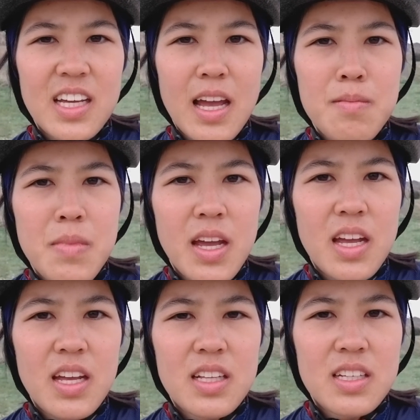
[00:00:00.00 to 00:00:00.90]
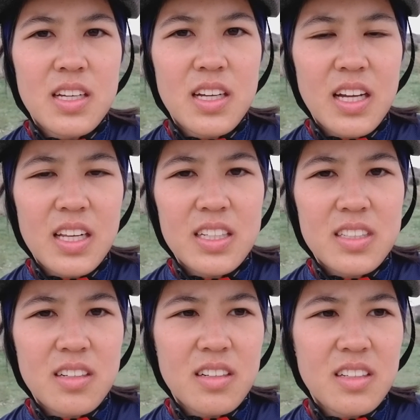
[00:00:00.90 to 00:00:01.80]
I made a
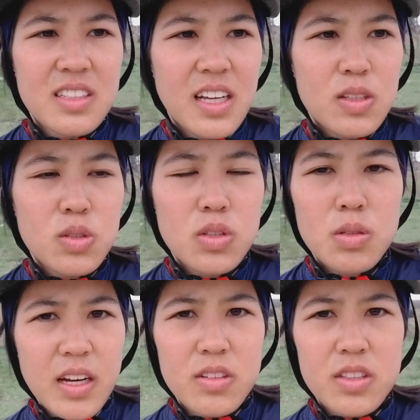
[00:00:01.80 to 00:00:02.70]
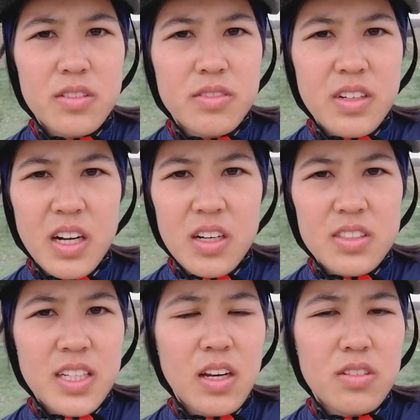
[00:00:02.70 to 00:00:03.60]
little detour, a lot of
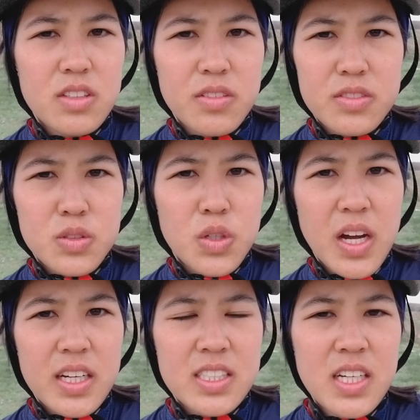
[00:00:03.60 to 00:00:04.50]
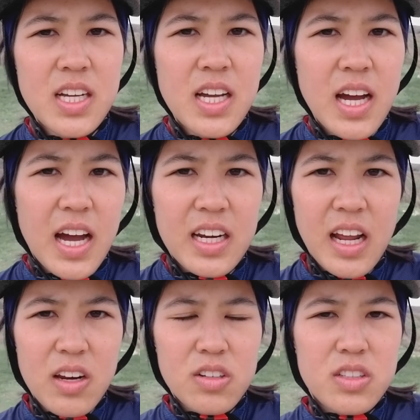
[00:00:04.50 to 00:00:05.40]
cars, a lot of trucks, and
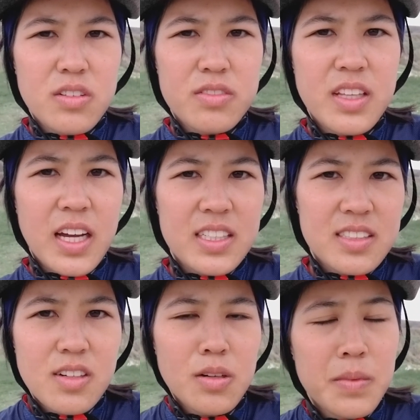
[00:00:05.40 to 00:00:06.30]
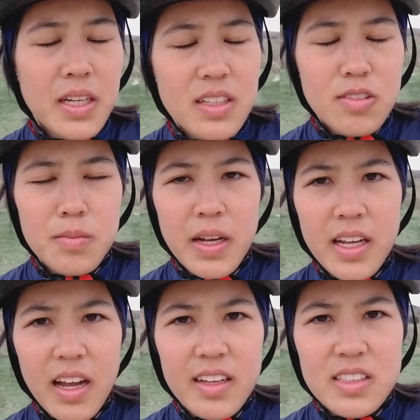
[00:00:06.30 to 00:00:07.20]
a lot of dust coming into
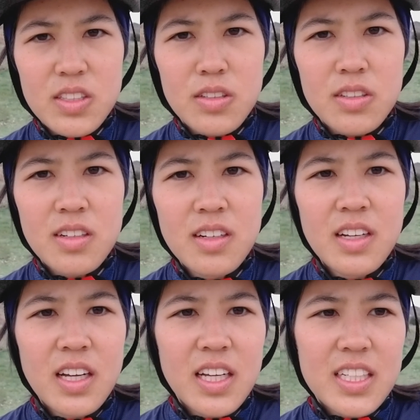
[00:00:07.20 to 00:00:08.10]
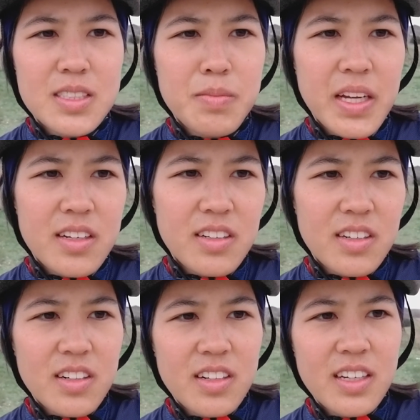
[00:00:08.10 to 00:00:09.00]
my eyes, so it's
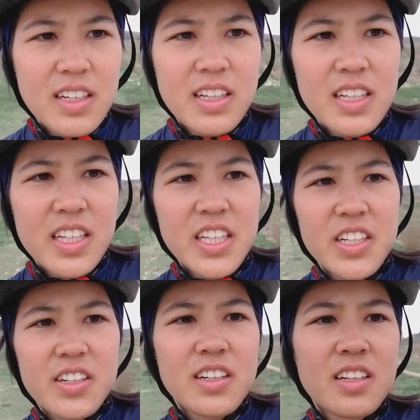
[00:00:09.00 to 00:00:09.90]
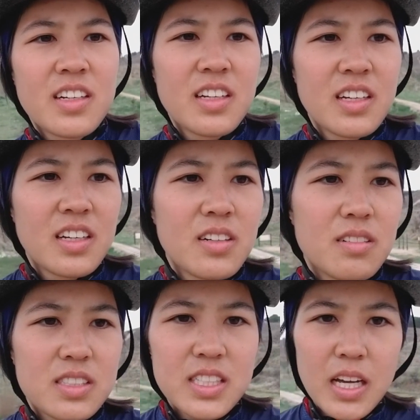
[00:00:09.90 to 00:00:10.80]
better here,
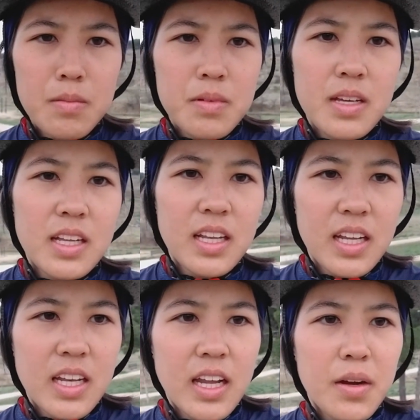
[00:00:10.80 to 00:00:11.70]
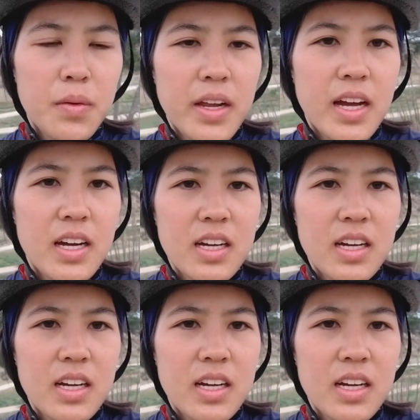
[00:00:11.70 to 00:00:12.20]
which I'm in an area